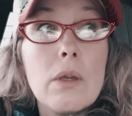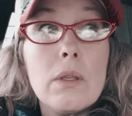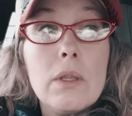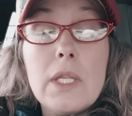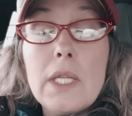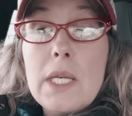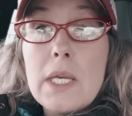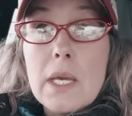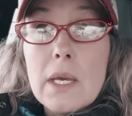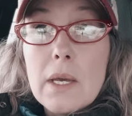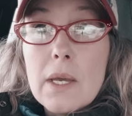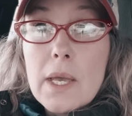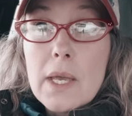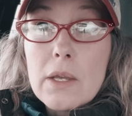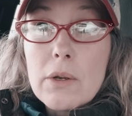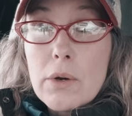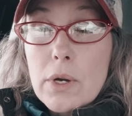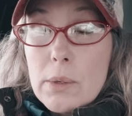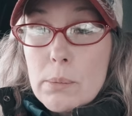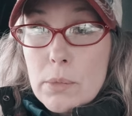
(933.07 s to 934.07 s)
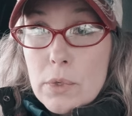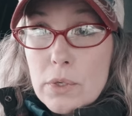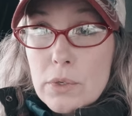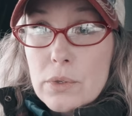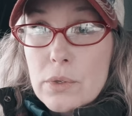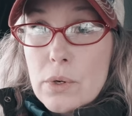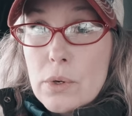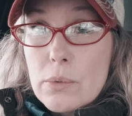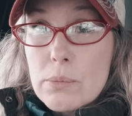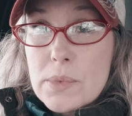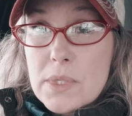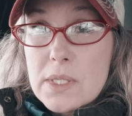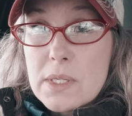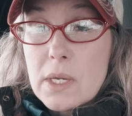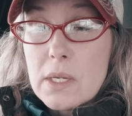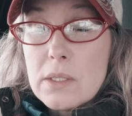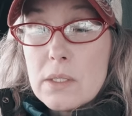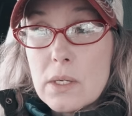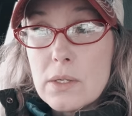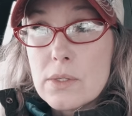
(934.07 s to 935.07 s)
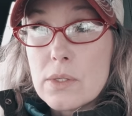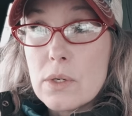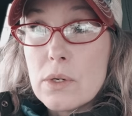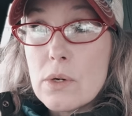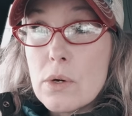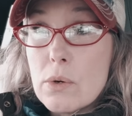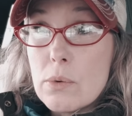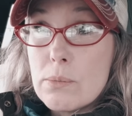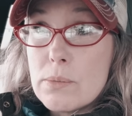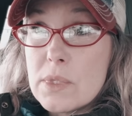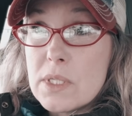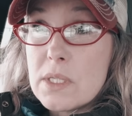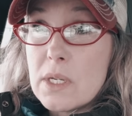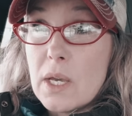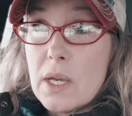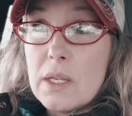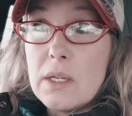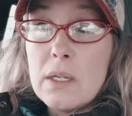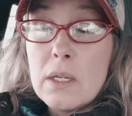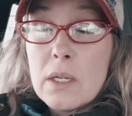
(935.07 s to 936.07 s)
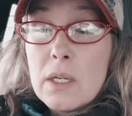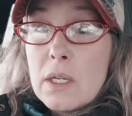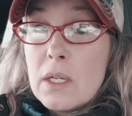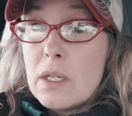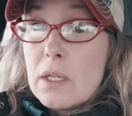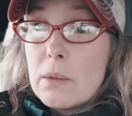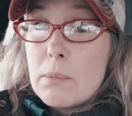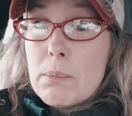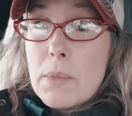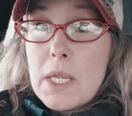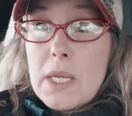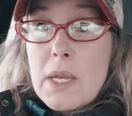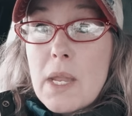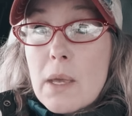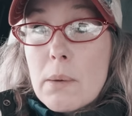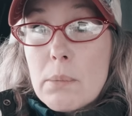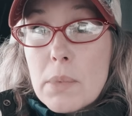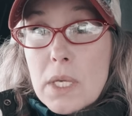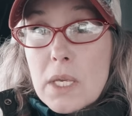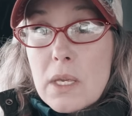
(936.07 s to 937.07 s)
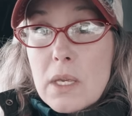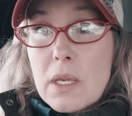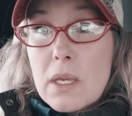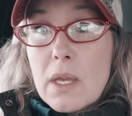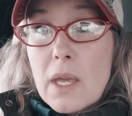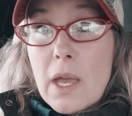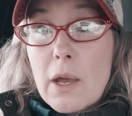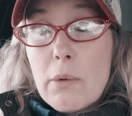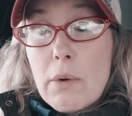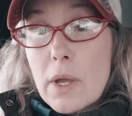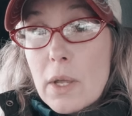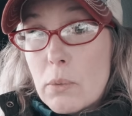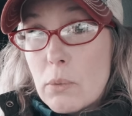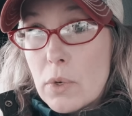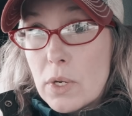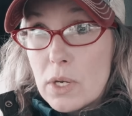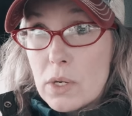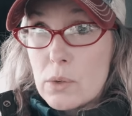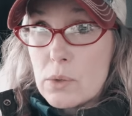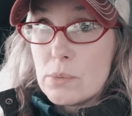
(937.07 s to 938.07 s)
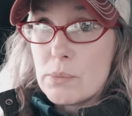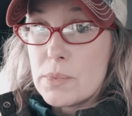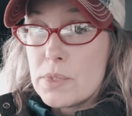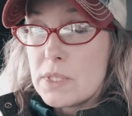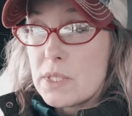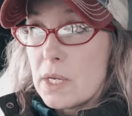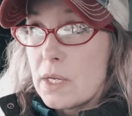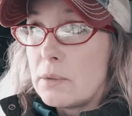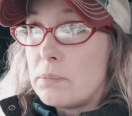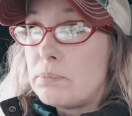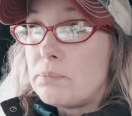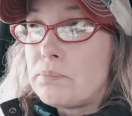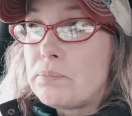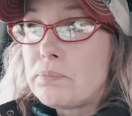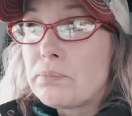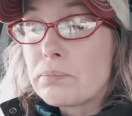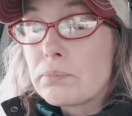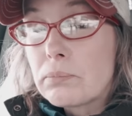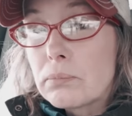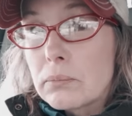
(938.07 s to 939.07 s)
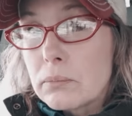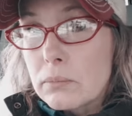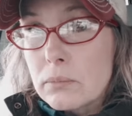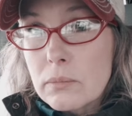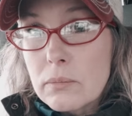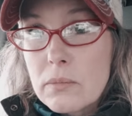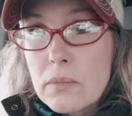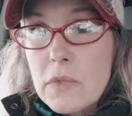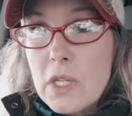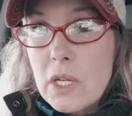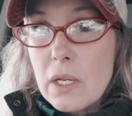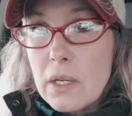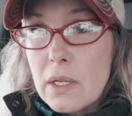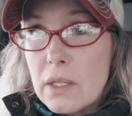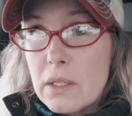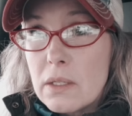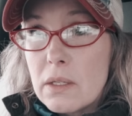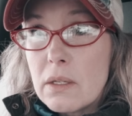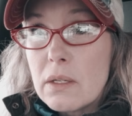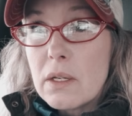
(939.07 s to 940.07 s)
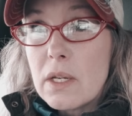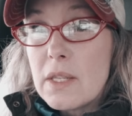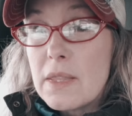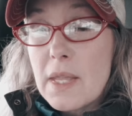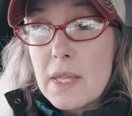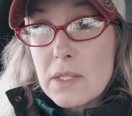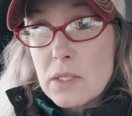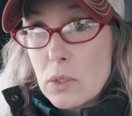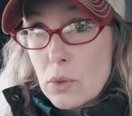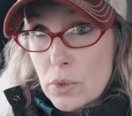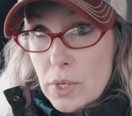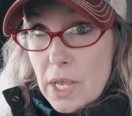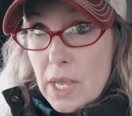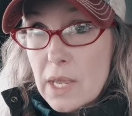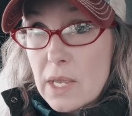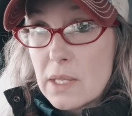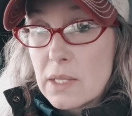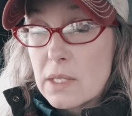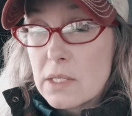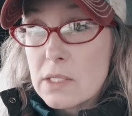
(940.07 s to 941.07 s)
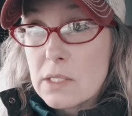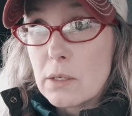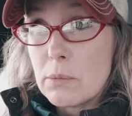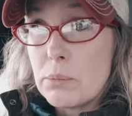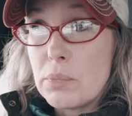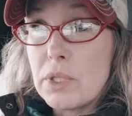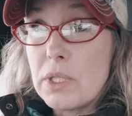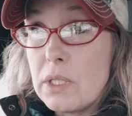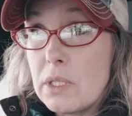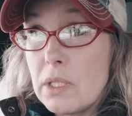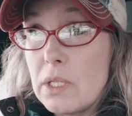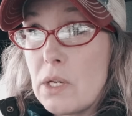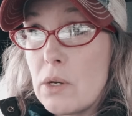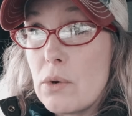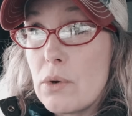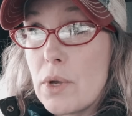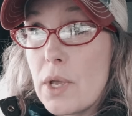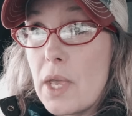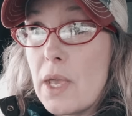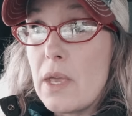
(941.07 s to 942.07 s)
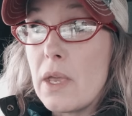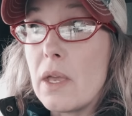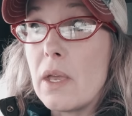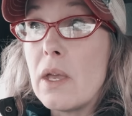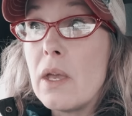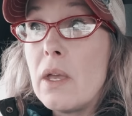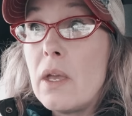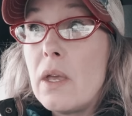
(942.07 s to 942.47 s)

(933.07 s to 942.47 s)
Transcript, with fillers: Leah at Crape Myrtle Homestead does her homestead may not be how I want a homestead. And and that's okay. That's completely okay.